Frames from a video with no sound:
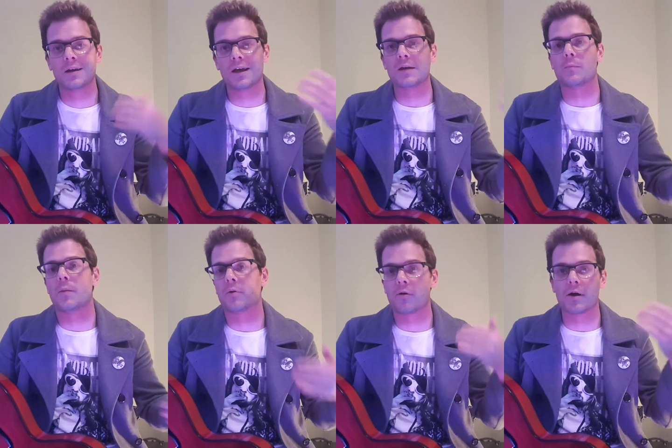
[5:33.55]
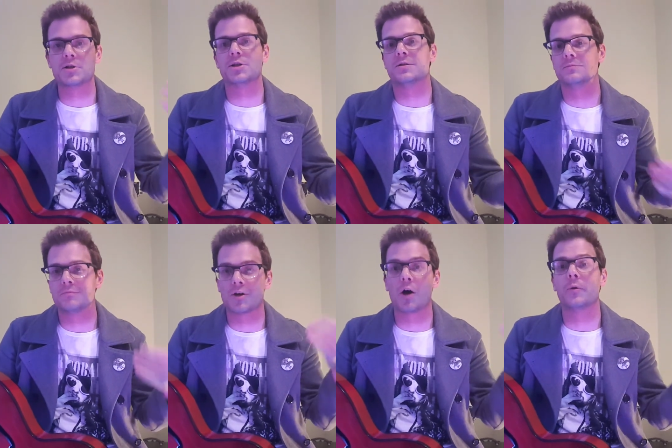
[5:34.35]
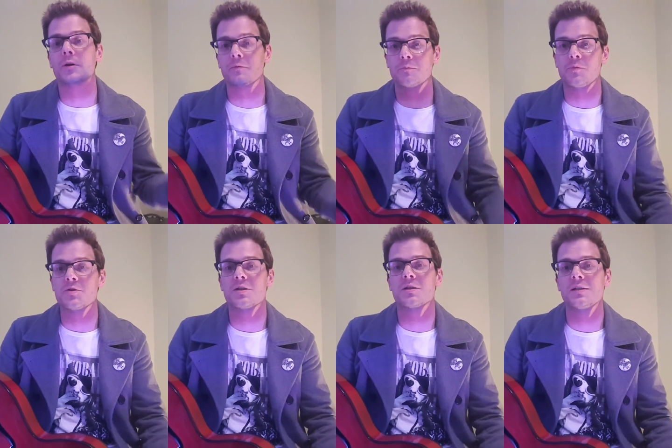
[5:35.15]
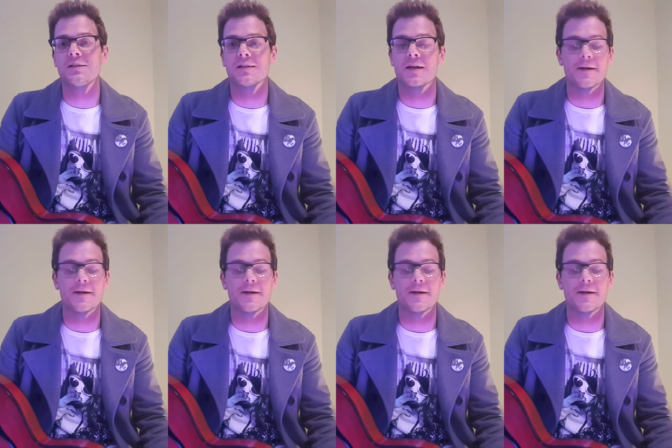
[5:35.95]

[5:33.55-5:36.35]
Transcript: keep my progression going musically.